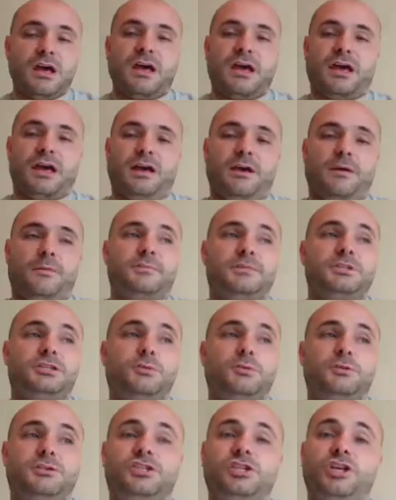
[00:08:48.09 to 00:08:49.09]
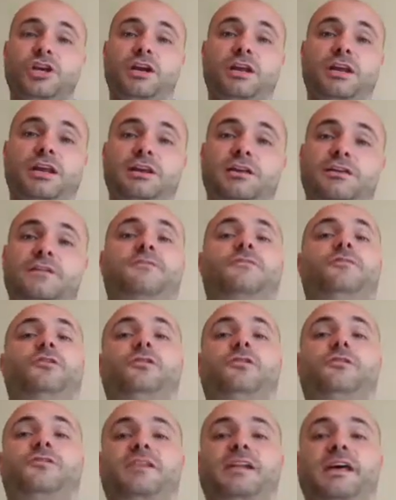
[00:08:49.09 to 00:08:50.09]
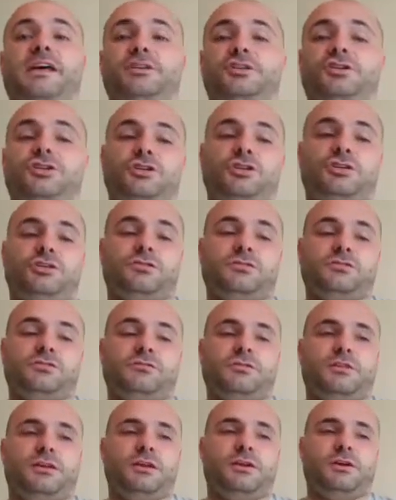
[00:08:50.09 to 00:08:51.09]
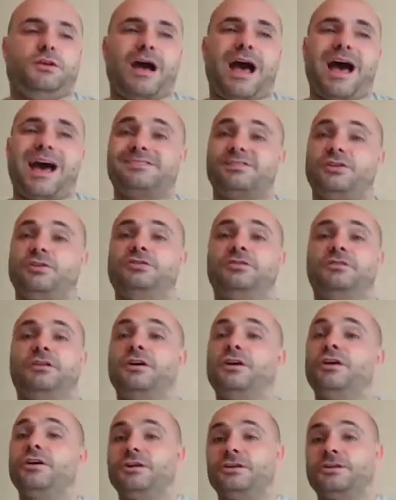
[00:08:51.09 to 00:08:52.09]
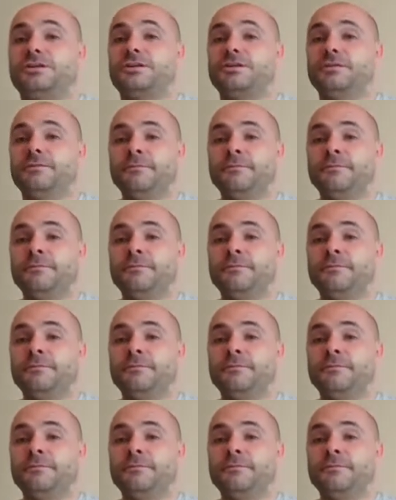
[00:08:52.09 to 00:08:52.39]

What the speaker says: to his journey into a full-fledged, adult nerd.